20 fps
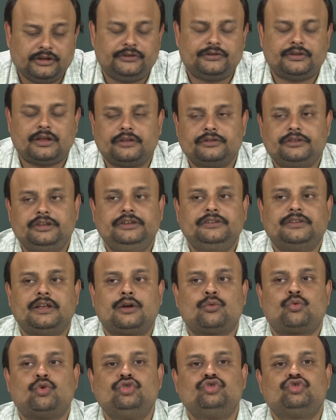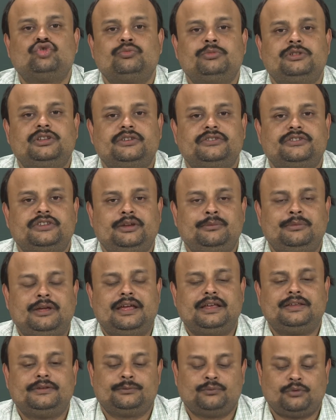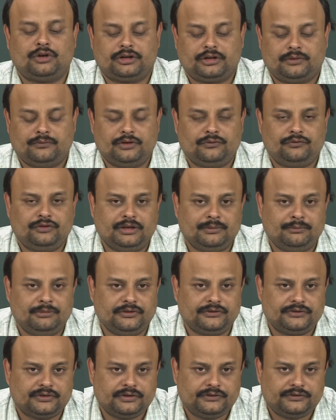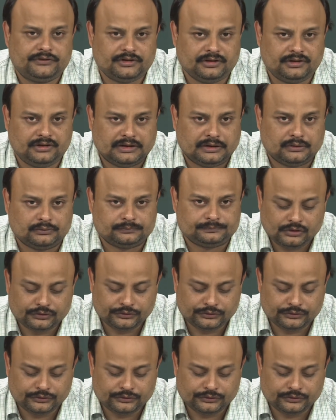these are going to be the same as whatever we have discussed till now.